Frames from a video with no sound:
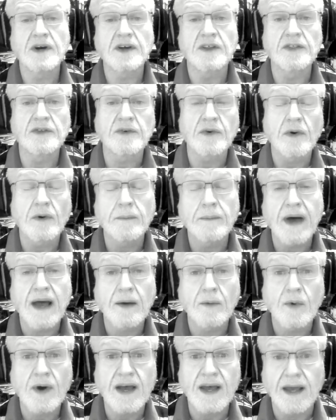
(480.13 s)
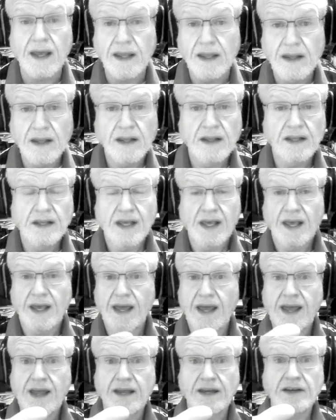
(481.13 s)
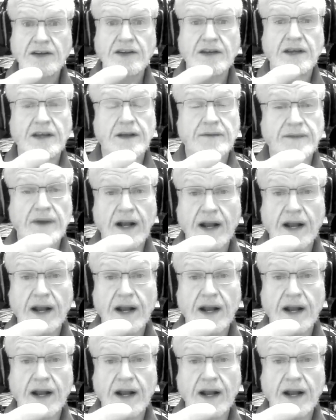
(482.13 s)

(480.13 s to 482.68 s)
can throw my way. And if you'd